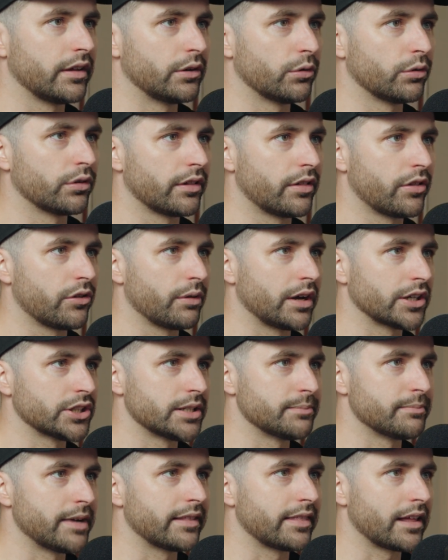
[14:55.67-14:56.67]
in order to
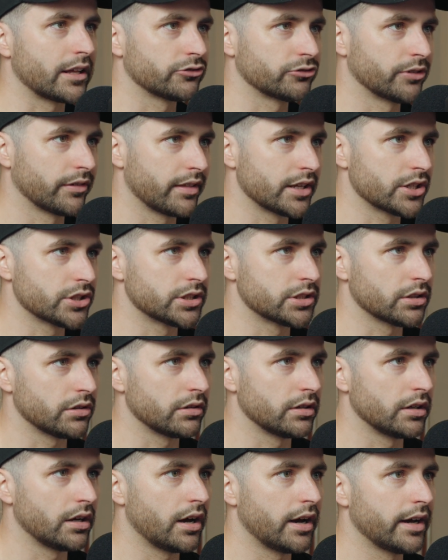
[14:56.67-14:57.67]
actually make that transition to
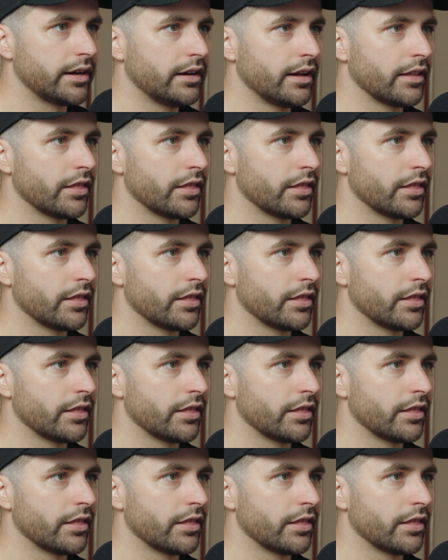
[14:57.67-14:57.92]
online.